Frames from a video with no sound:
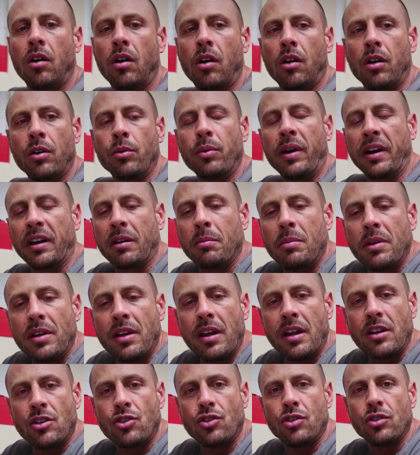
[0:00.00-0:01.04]
our
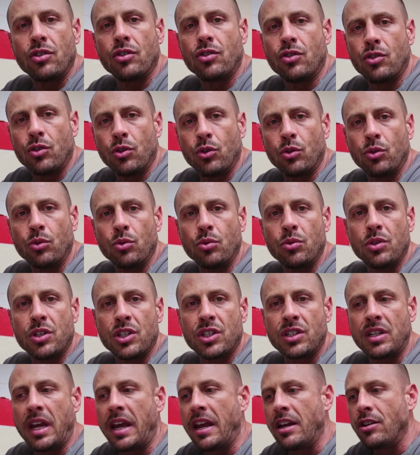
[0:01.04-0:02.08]
recommendation to
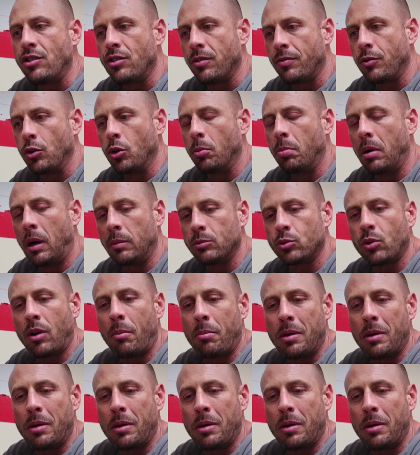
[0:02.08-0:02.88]
stage the fuel pumps.